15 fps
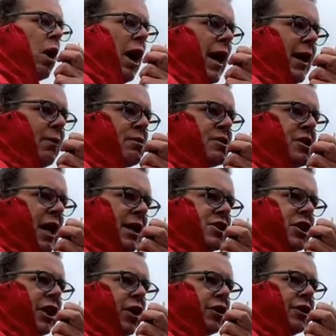wire was
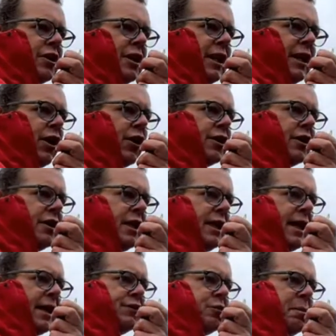touching onto
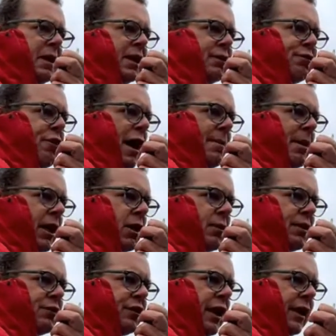the speaker frame. Hang on
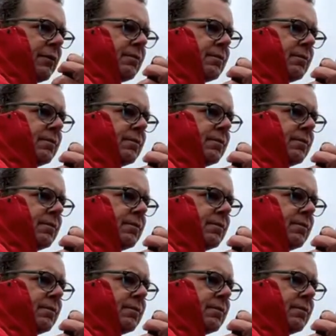one sec.